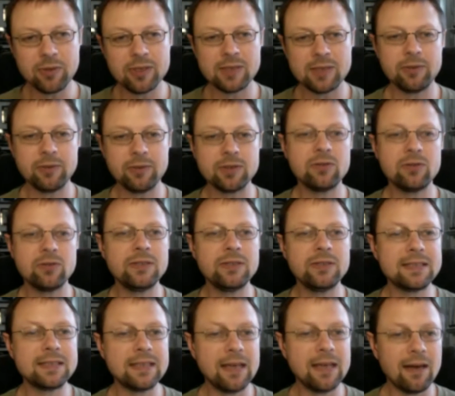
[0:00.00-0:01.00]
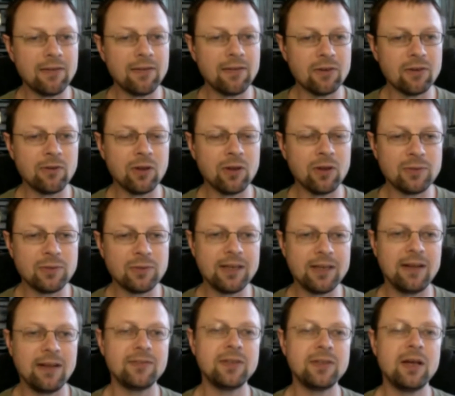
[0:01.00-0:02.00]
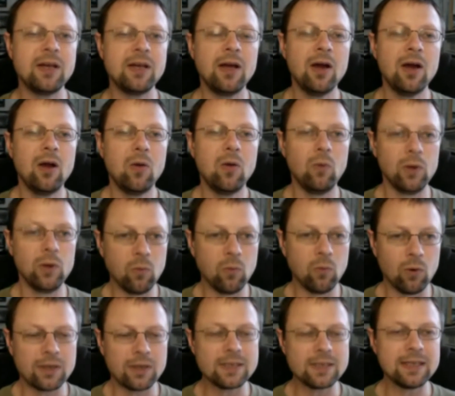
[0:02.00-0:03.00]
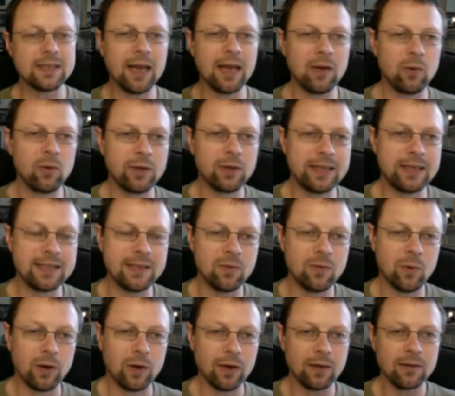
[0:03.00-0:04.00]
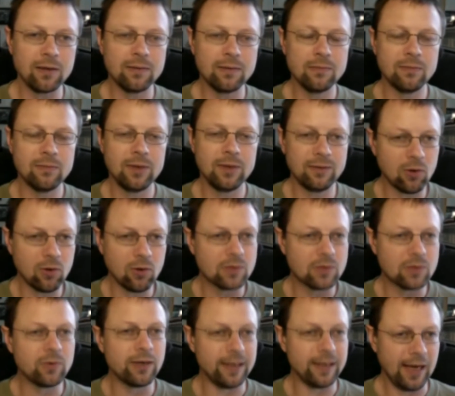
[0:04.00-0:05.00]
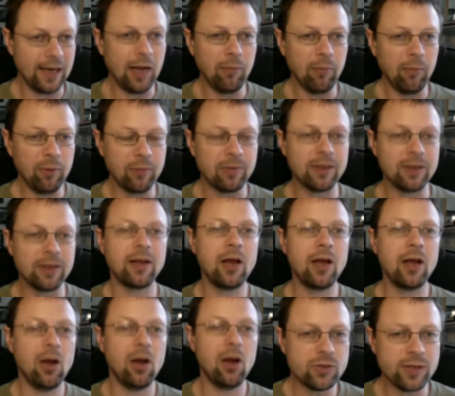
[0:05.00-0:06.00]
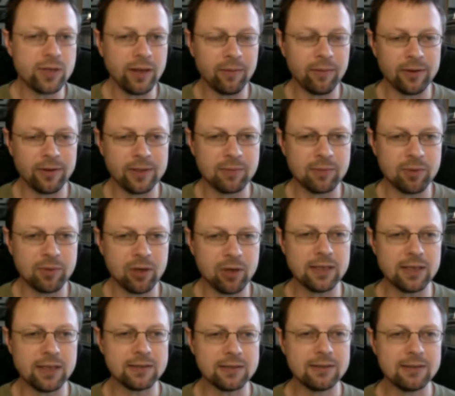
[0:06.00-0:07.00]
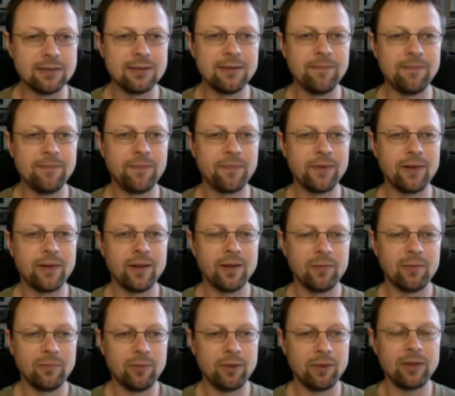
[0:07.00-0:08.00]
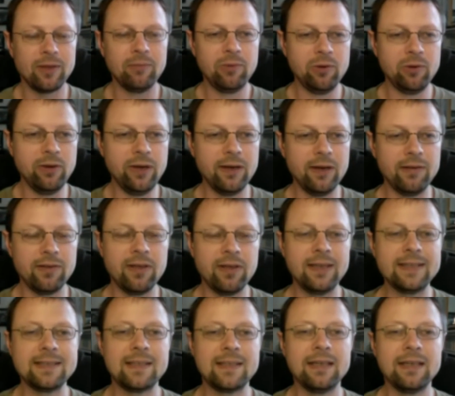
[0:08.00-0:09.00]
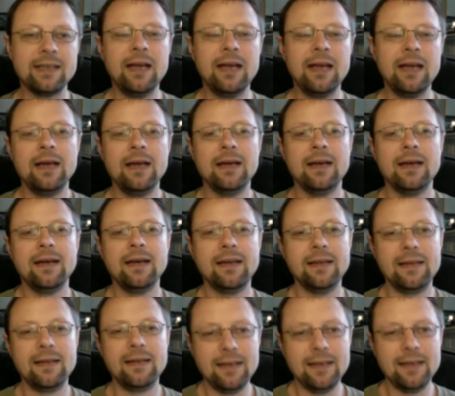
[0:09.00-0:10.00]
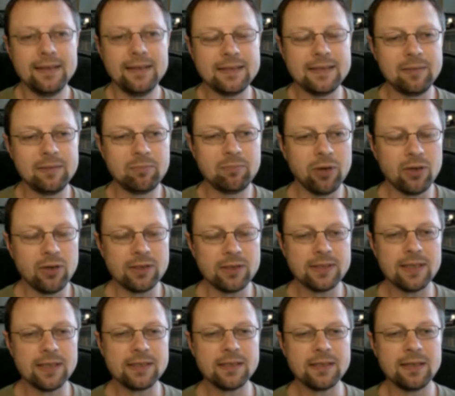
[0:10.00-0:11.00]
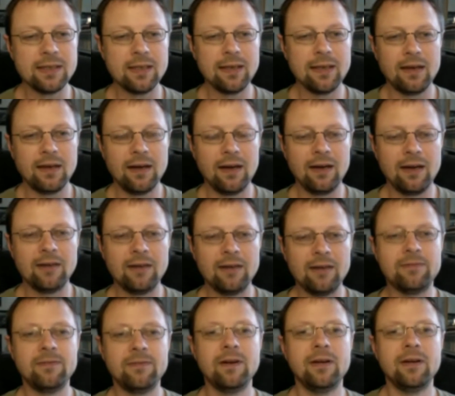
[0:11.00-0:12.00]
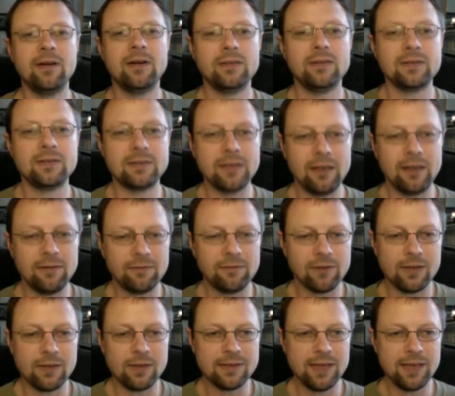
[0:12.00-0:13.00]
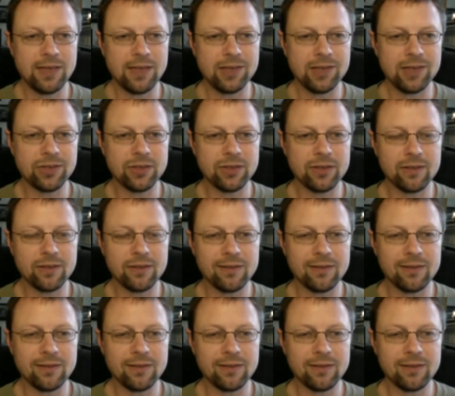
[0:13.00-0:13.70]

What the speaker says: these principles, to discover for themselves what works and what doesn't work. And of course, we can help them and coach them in this process. But the beauty of it is that it is the process of self-realization.